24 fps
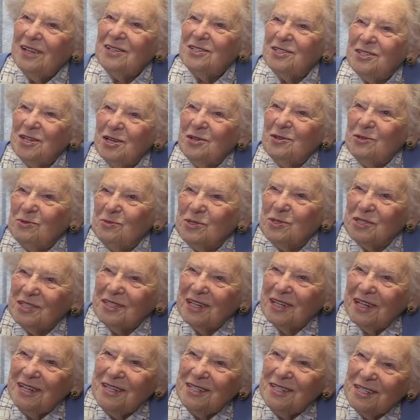So it
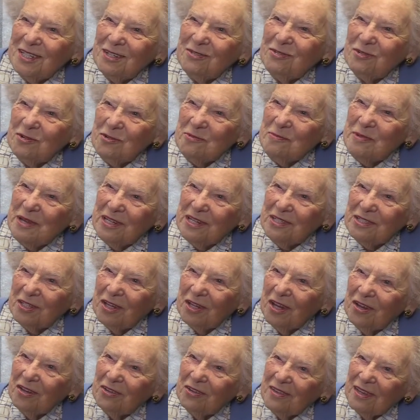was easy for me to
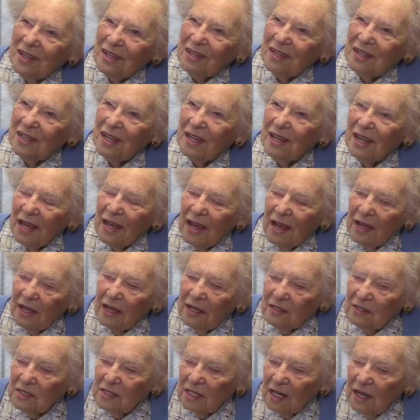go there.
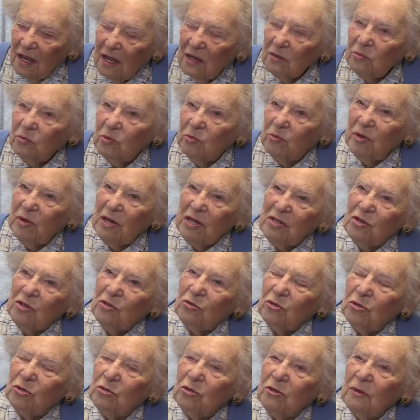And I went
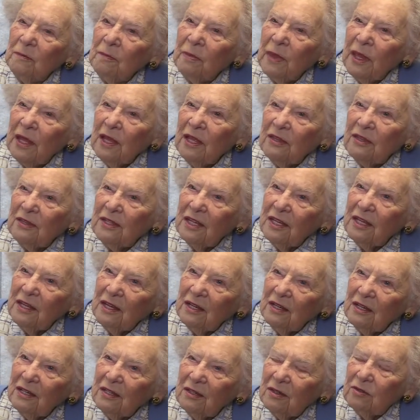through
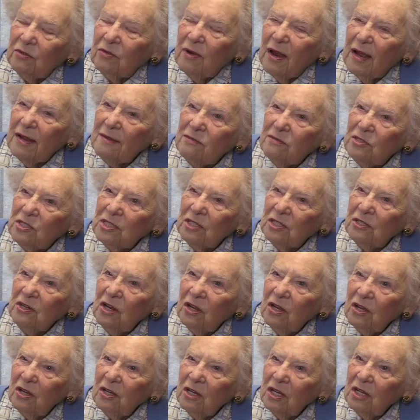the arrivals
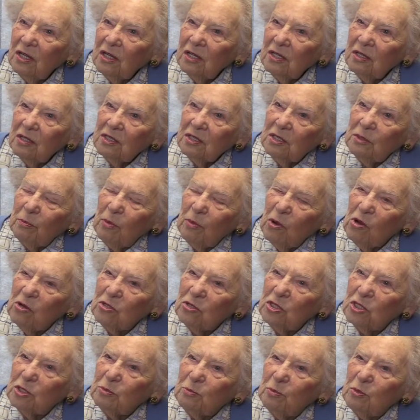and
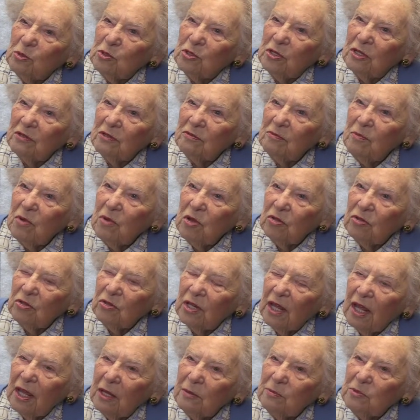departures book of both
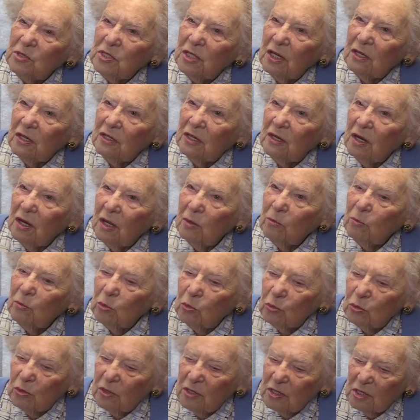Cape Town and
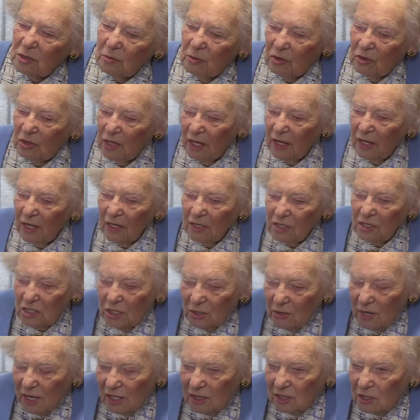Port Elizabeth. So
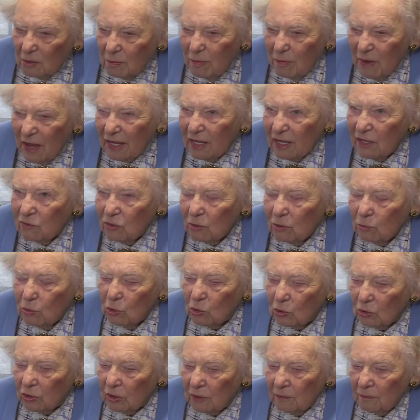at the back of the
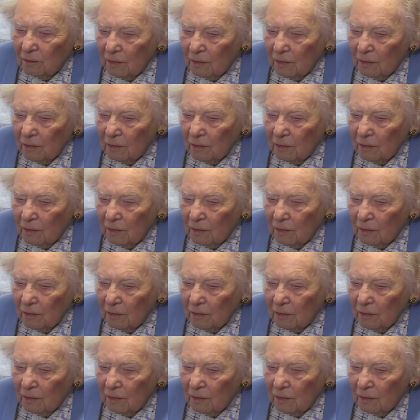book,